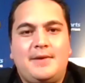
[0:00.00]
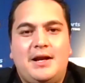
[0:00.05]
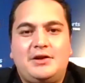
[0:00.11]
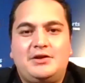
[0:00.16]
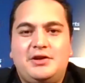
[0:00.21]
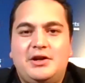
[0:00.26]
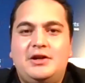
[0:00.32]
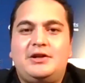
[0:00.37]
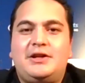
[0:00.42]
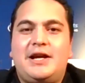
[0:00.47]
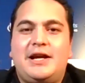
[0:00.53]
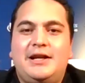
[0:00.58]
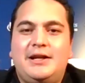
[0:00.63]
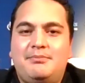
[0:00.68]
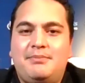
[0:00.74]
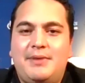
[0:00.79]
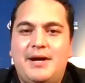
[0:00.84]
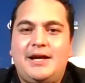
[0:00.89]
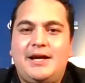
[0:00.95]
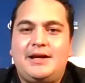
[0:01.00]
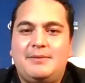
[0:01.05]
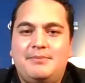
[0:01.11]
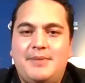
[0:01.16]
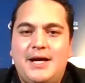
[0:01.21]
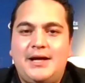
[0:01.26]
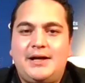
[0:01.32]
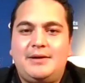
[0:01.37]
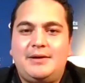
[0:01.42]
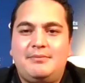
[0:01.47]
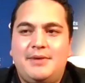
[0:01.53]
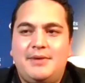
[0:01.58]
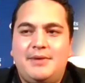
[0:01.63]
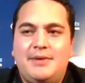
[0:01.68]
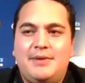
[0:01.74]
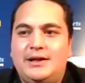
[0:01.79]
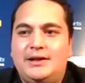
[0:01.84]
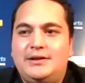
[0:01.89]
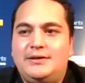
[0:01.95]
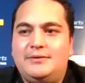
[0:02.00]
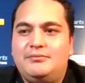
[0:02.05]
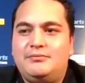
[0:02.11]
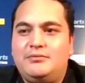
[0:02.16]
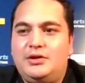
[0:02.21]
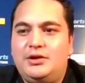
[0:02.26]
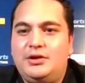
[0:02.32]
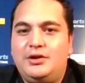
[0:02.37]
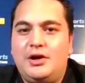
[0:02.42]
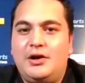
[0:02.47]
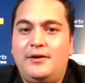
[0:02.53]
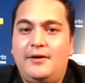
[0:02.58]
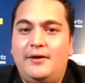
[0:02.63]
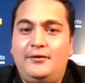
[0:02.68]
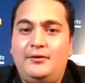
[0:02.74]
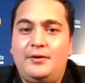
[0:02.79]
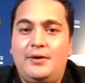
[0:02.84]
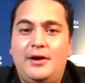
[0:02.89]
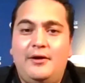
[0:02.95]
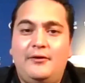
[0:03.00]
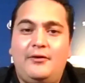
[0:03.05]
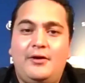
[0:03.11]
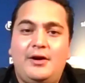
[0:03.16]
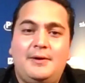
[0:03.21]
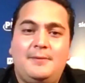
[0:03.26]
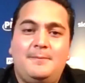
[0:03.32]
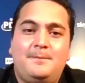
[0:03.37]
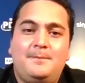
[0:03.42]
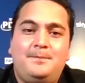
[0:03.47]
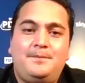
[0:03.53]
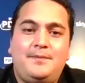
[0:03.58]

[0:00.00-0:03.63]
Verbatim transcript: I started getting back and back and back, and you know, if the, if I'm